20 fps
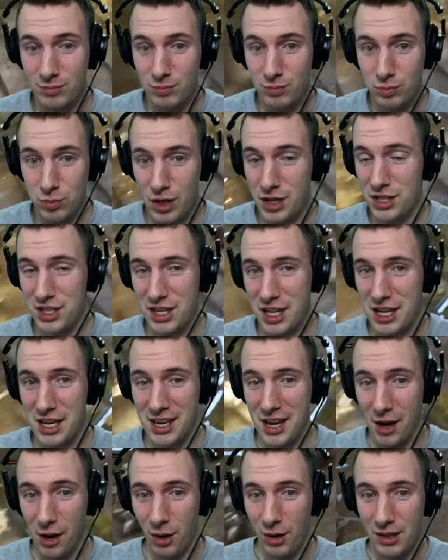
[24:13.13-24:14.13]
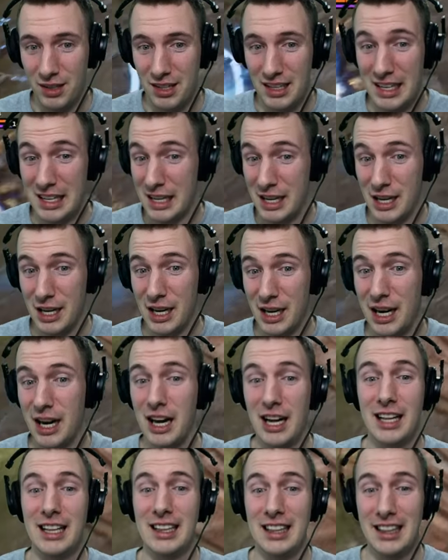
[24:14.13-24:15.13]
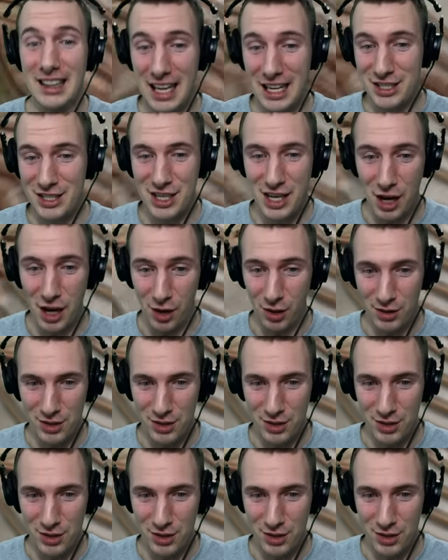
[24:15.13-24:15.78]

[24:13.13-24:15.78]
We're just gonna go. Let's go.